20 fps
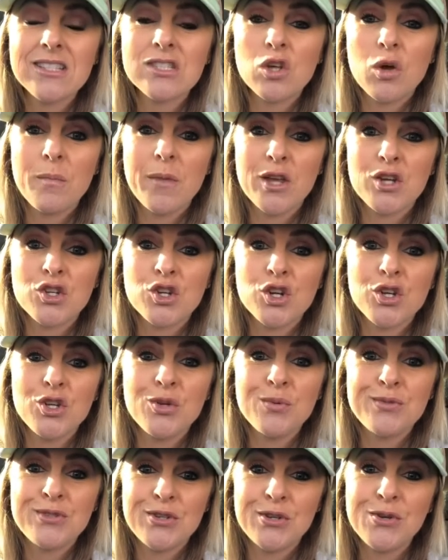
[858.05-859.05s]
So make sure
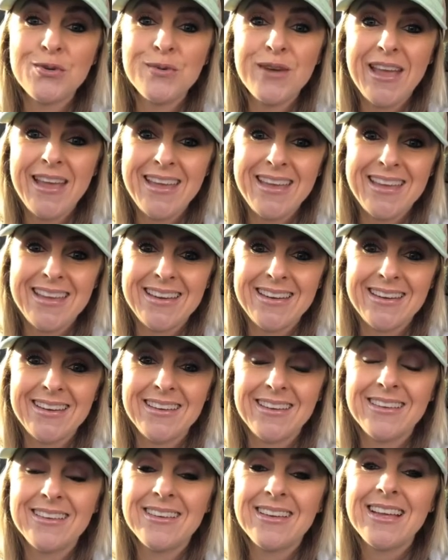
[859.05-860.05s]
you tune
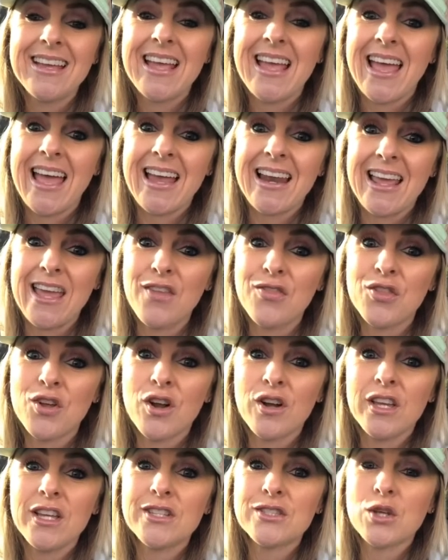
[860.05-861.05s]
in at 8:30.